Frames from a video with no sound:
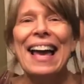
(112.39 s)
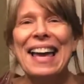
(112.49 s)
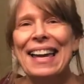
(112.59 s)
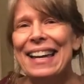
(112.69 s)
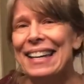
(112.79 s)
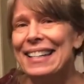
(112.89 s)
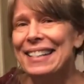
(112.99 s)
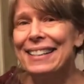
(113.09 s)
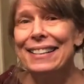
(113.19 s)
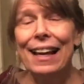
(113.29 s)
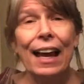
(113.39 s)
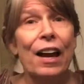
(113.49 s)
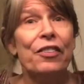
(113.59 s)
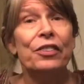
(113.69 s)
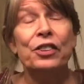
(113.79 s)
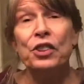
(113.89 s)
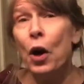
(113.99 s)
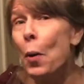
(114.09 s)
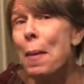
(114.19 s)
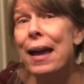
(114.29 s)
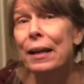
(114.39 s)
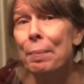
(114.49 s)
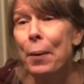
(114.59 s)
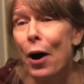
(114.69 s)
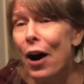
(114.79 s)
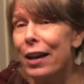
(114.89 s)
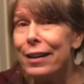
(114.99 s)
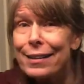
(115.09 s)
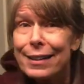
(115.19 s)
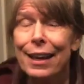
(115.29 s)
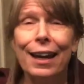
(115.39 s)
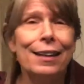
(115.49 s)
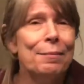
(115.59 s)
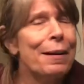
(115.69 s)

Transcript: And I have no makeup on, and again,